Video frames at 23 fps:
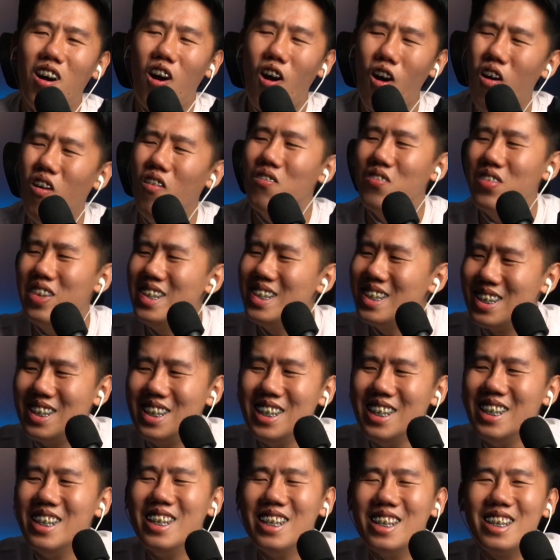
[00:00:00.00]

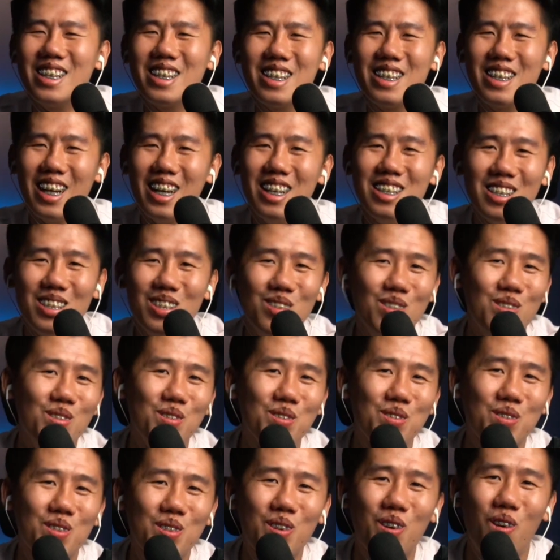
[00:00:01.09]
obviously it doesn't
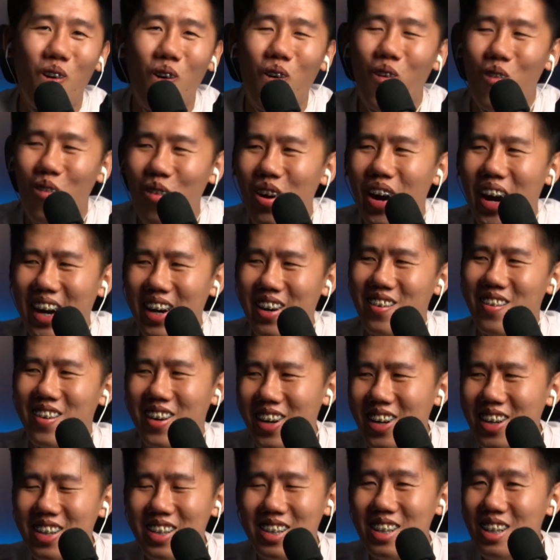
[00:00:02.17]
look correct,
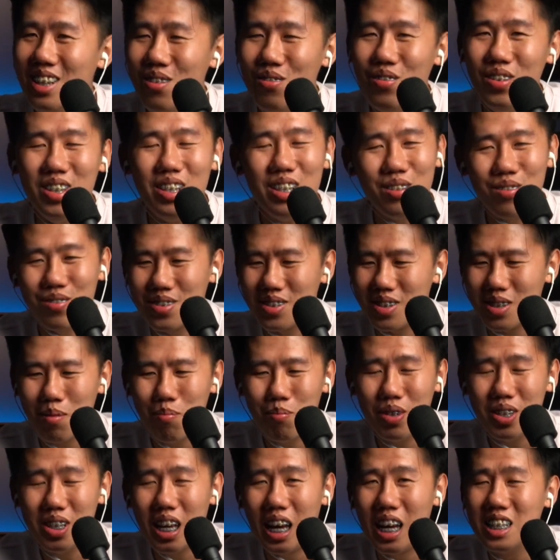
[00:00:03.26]
right? Even if
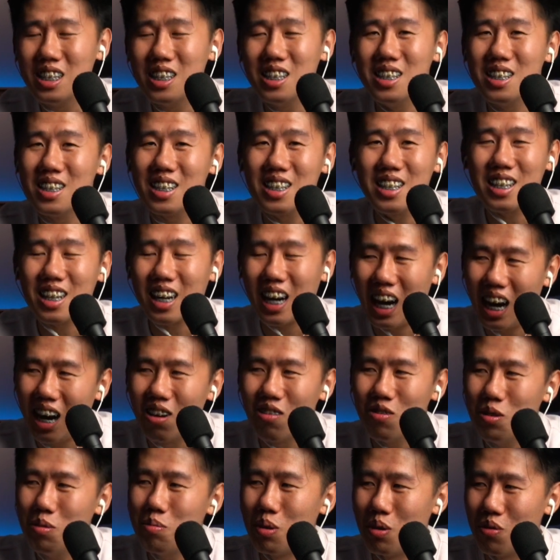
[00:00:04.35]
somebody hasn't seen
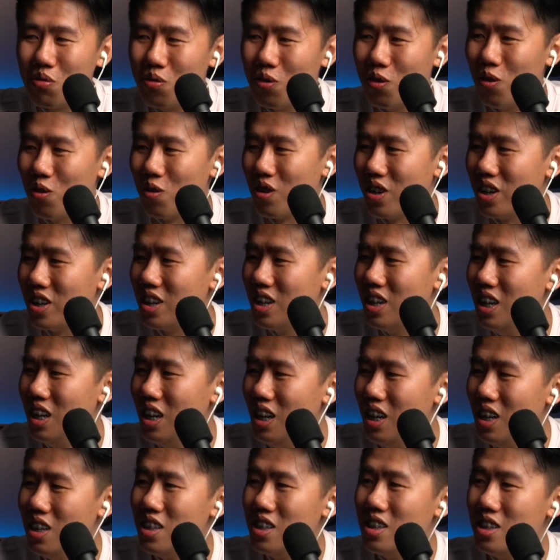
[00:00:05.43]
curry before, right?
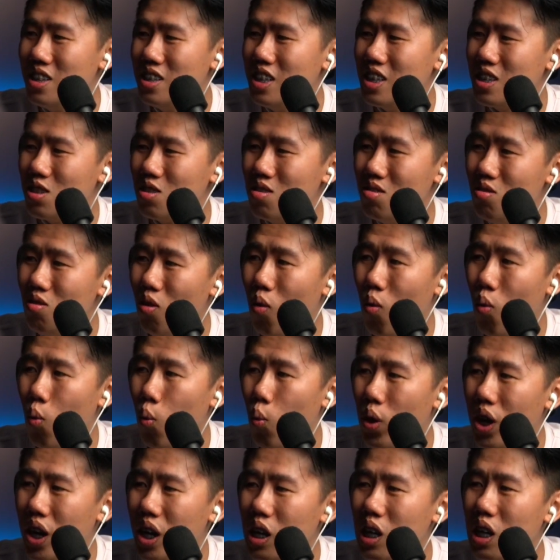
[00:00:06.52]
There's no
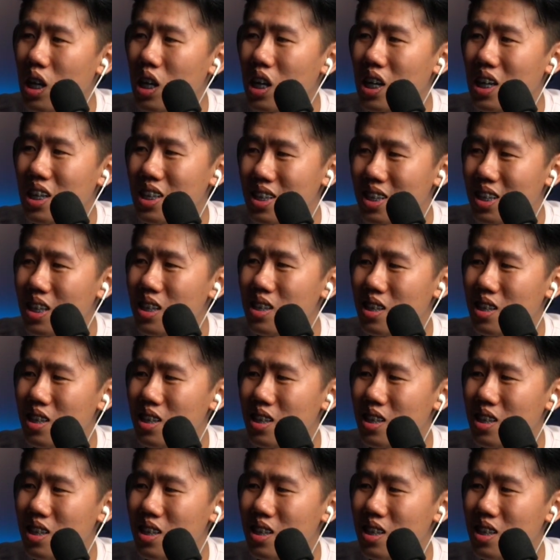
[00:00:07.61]
way this